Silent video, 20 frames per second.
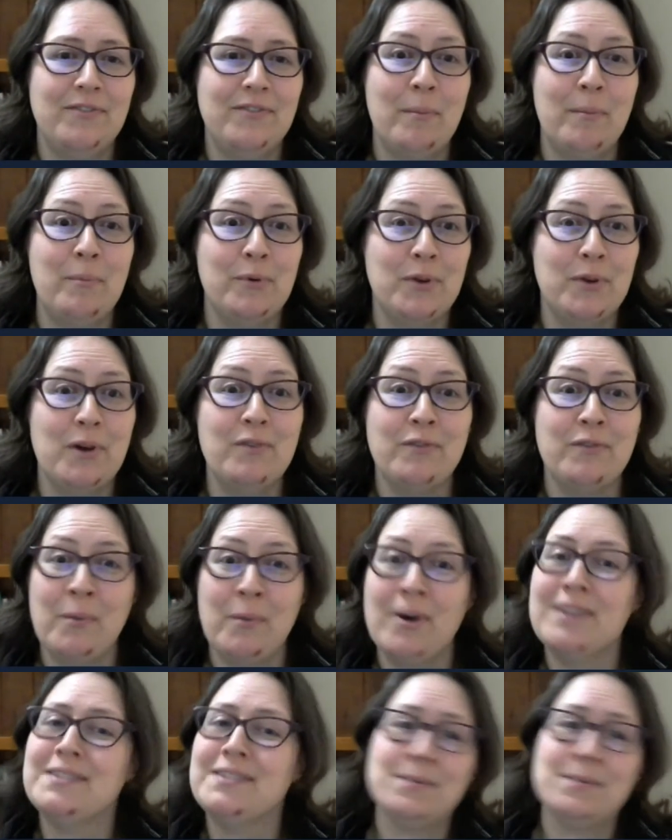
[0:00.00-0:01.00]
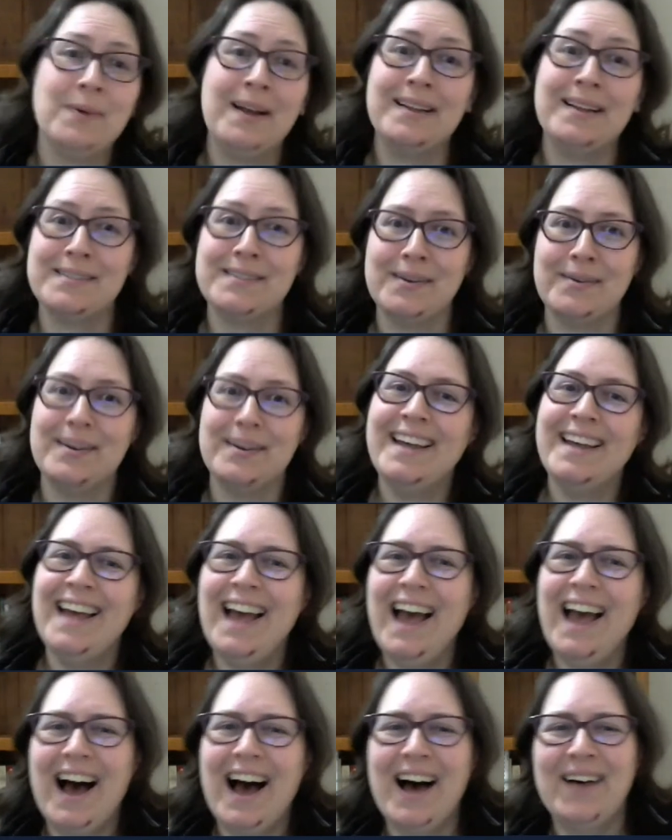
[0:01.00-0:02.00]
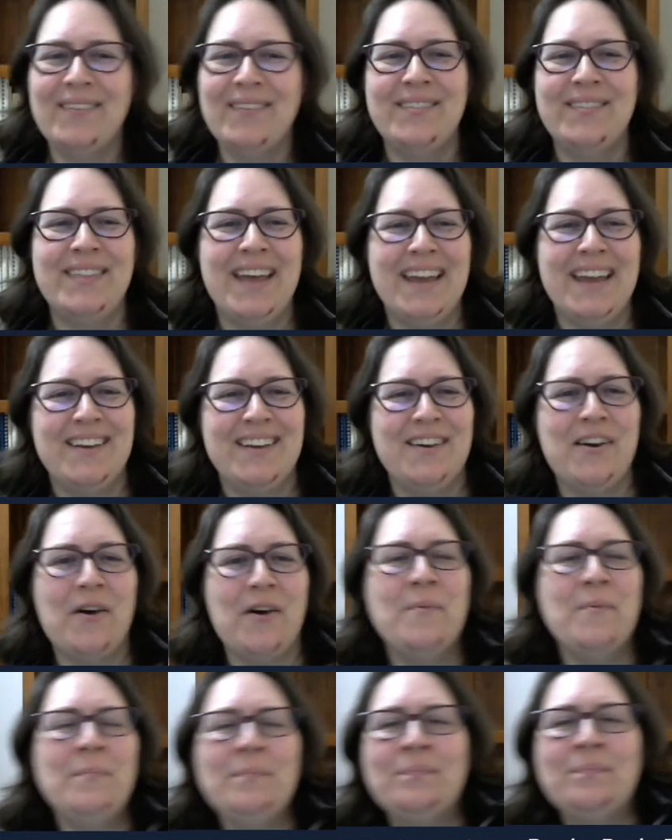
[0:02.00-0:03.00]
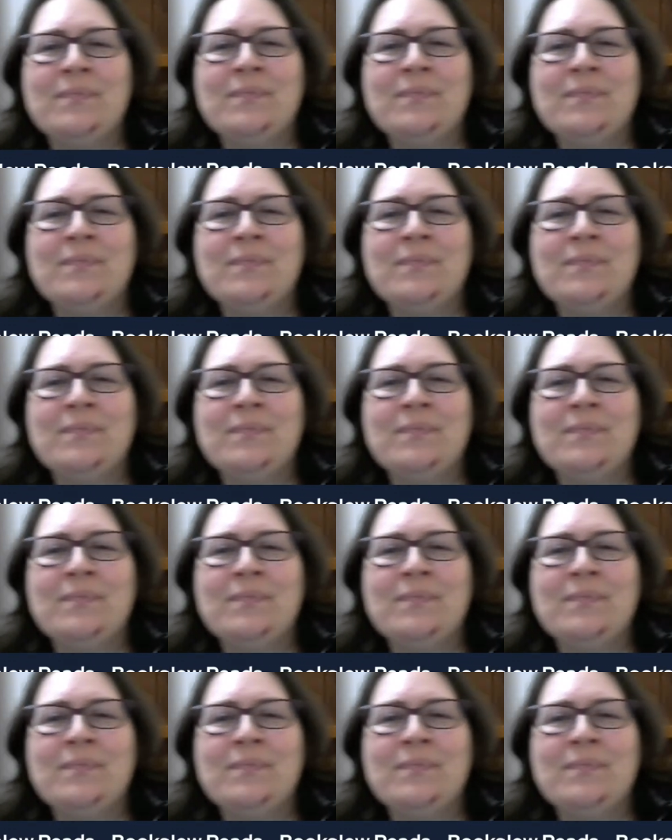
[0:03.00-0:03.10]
fumbled over words as well. So there you go.